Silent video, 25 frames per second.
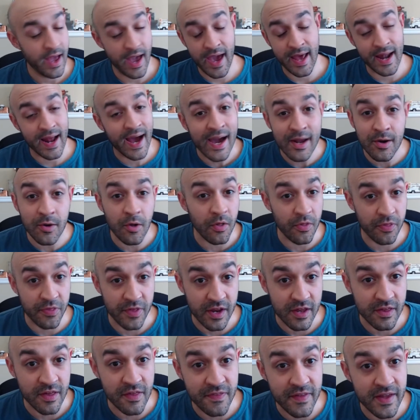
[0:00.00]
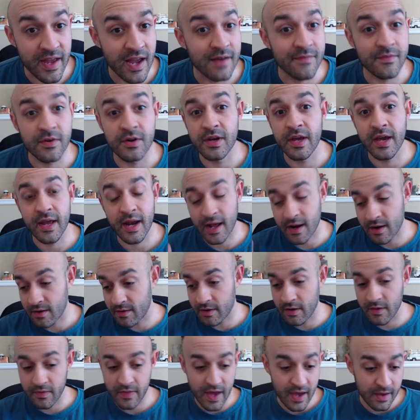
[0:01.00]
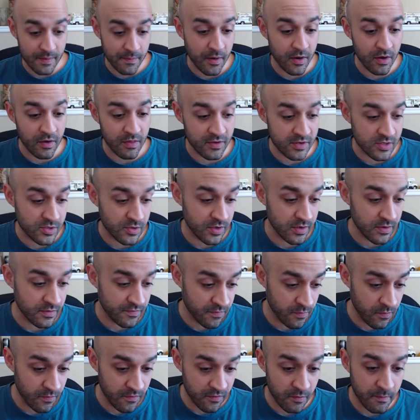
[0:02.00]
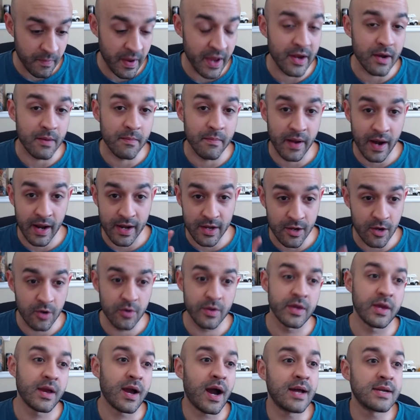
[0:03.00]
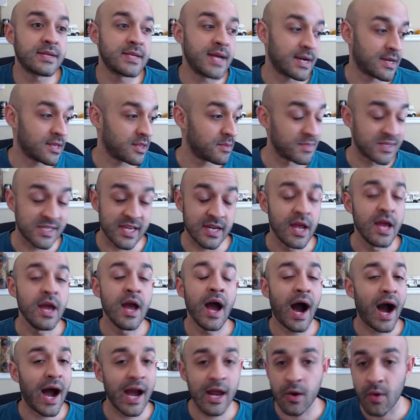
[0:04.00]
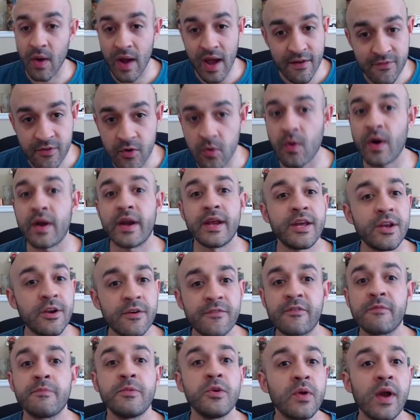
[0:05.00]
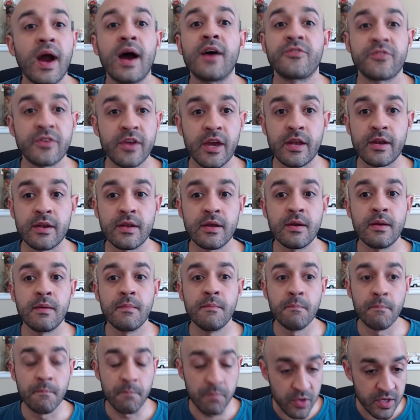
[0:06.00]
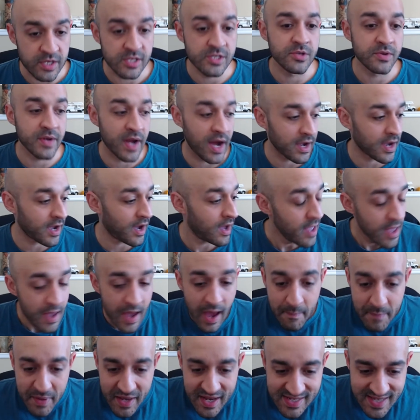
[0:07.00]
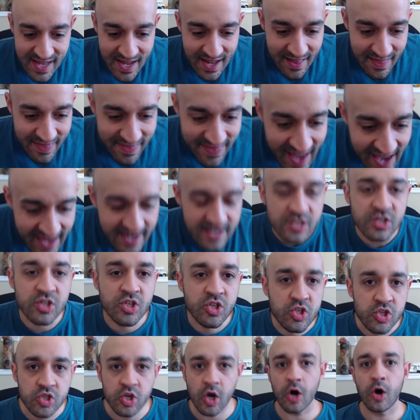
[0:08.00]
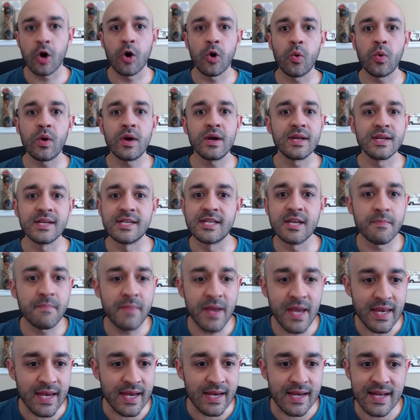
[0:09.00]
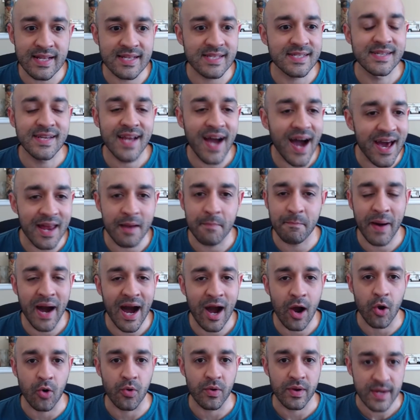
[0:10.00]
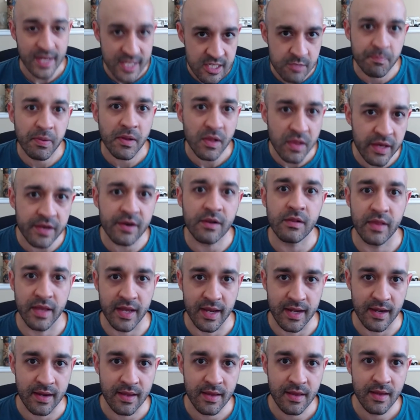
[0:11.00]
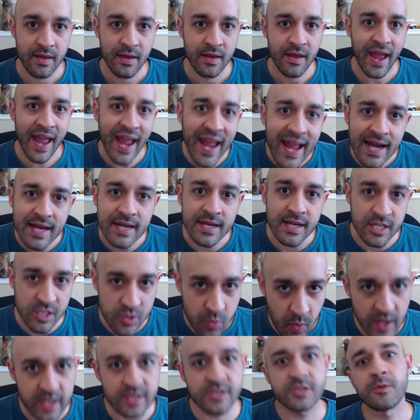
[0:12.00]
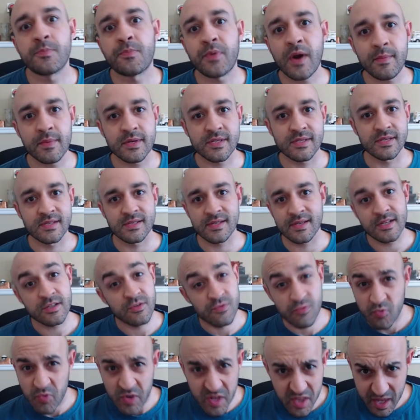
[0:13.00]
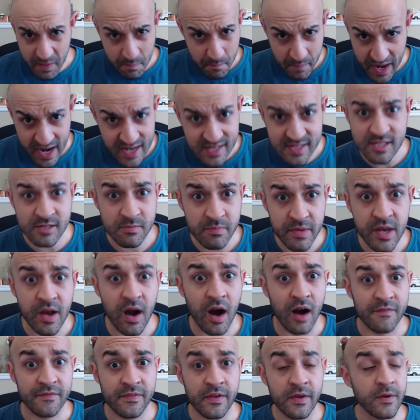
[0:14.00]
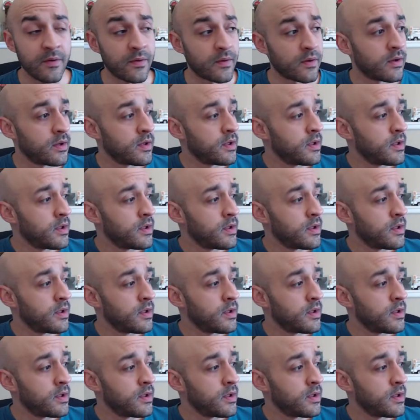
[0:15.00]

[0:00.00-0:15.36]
And I don't think that they ever did. I don't know that part of the story verbatim, but I know he contacted them and said, I don't ever want to hear from you guys again. Please do not come. And because that is so demeaning. It's not empowering. It's belittling. And it's white supremacist. And it really pisses me off, too.